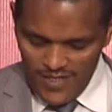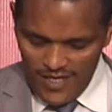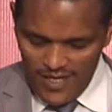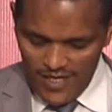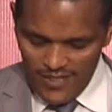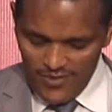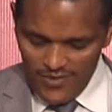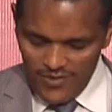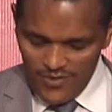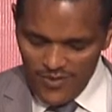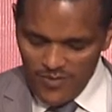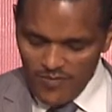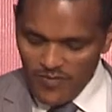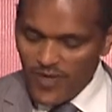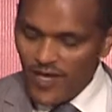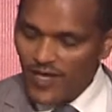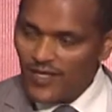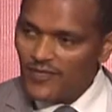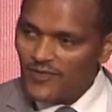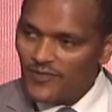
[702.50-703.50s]
As
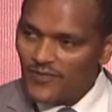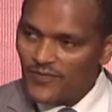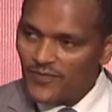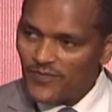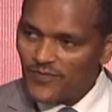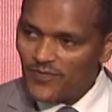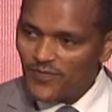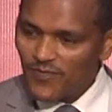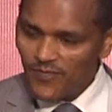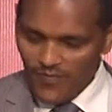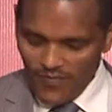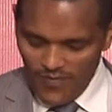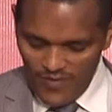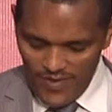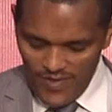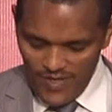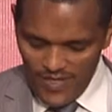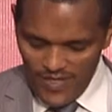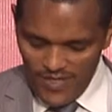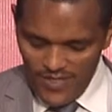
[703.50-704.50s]
Ethiopian,
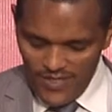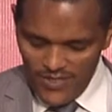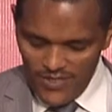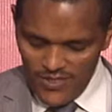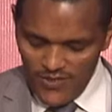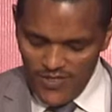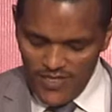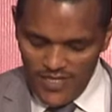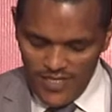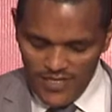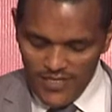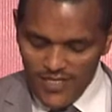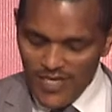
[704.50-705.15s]
joining